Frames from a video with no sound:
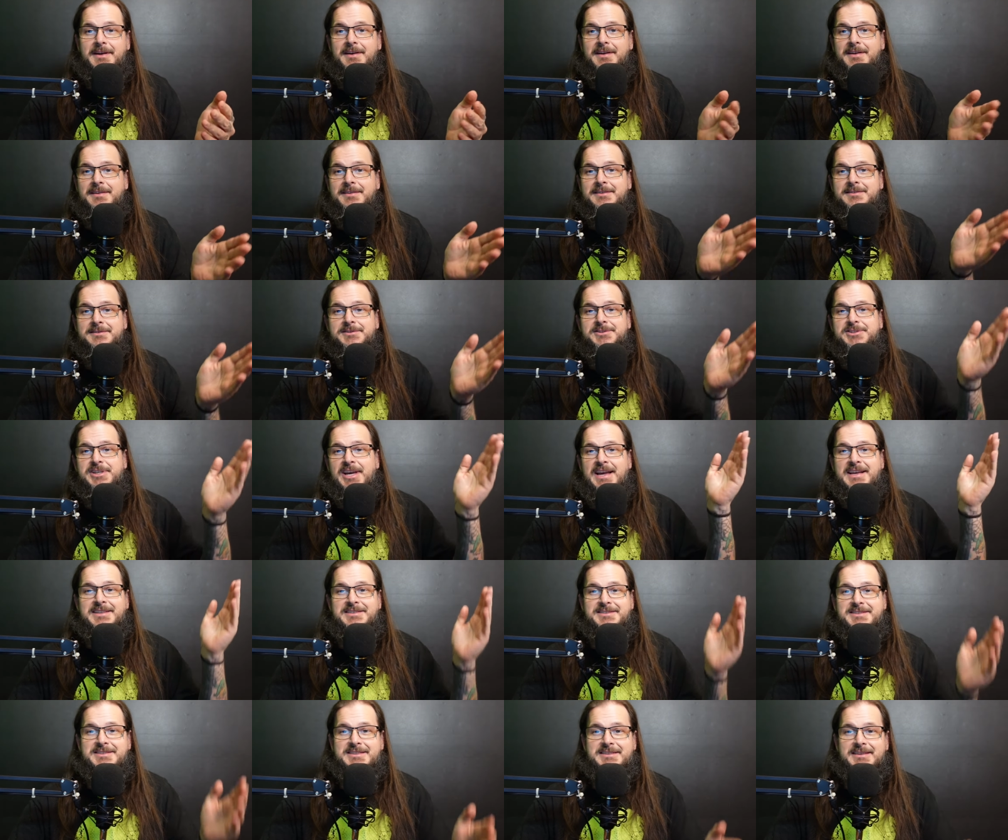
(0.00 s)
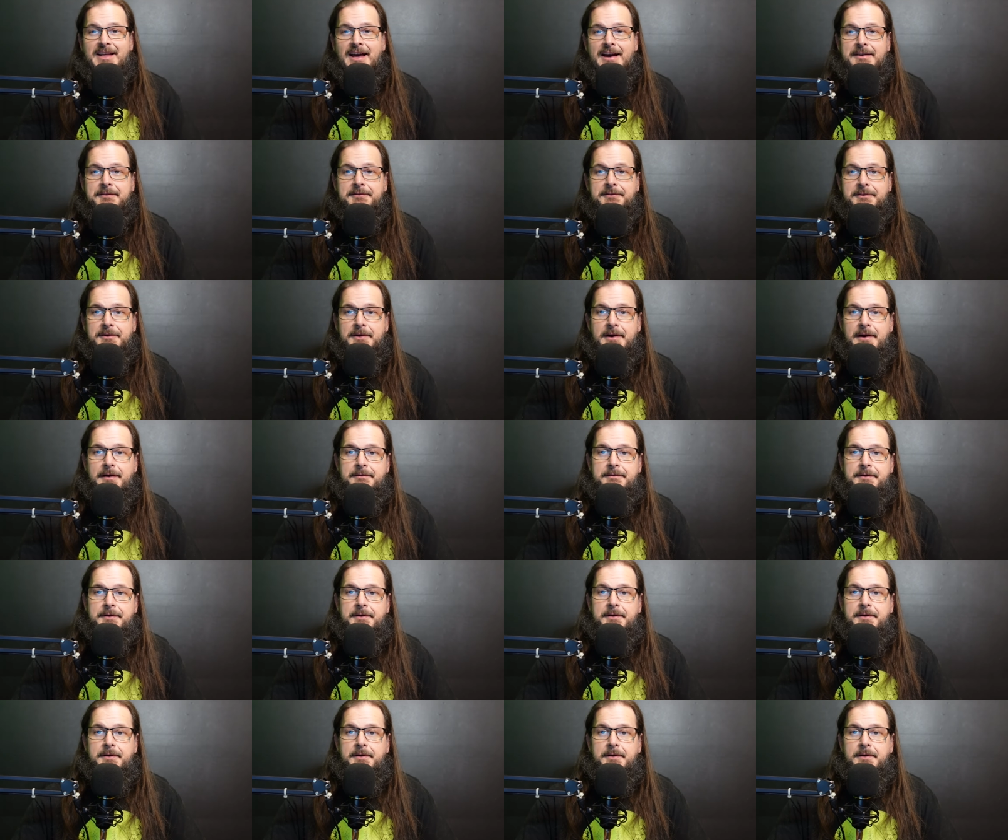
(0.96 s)
and changed his life
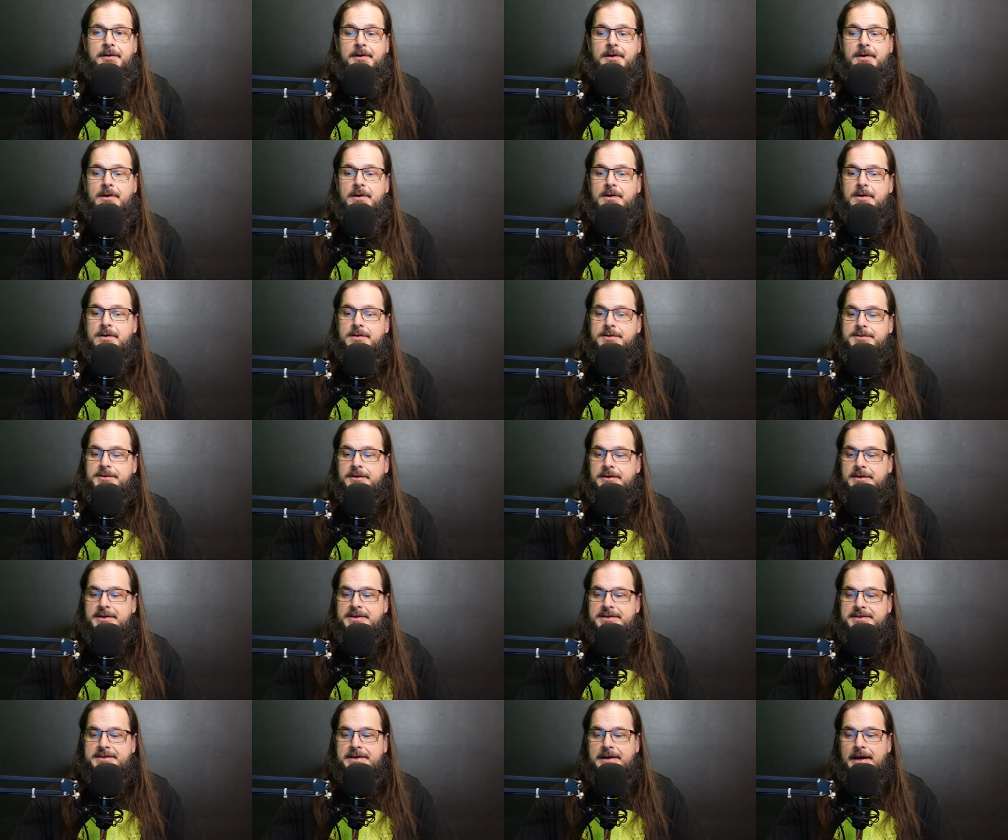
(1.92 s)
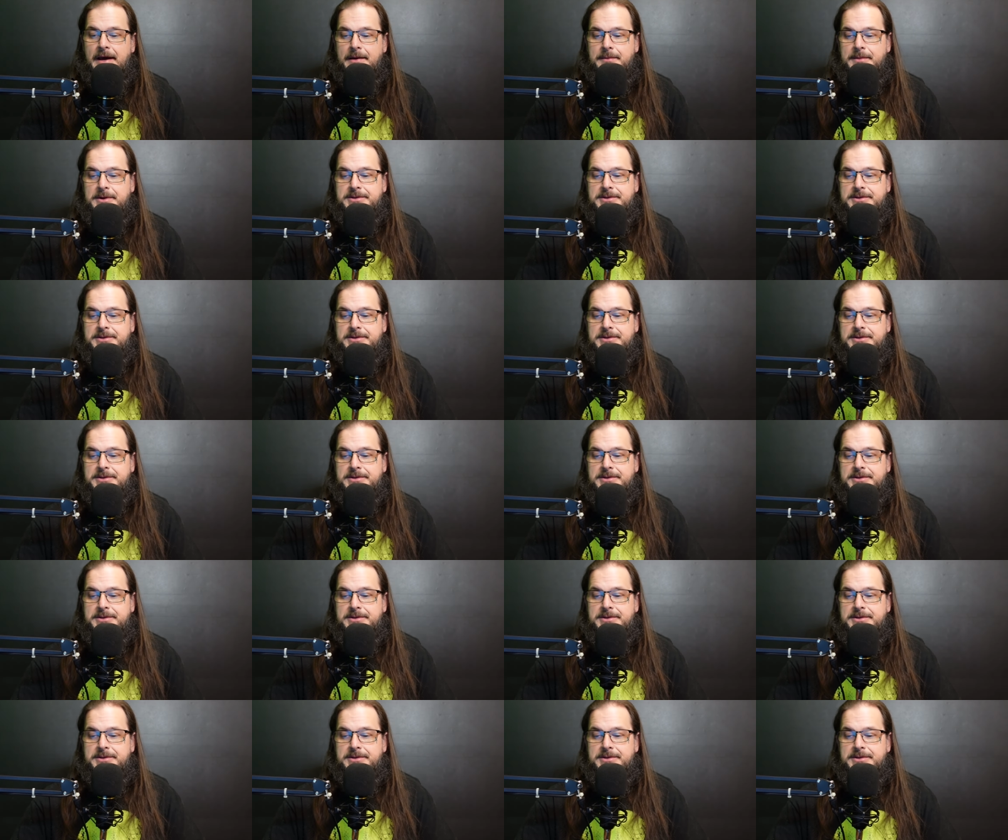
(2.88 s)
forever. So let's see how much